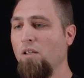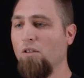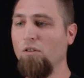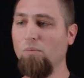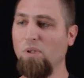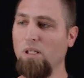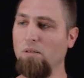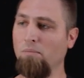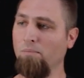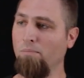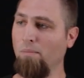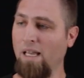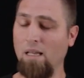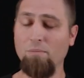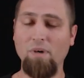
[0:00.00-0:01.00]
could be
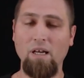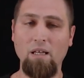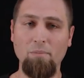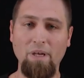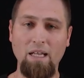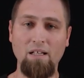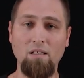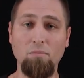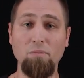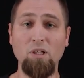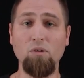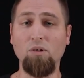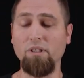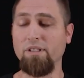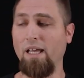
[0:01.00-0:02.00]
manned by a
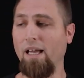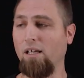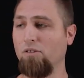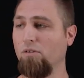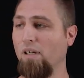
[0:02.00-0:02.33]
man-in-the-middle attack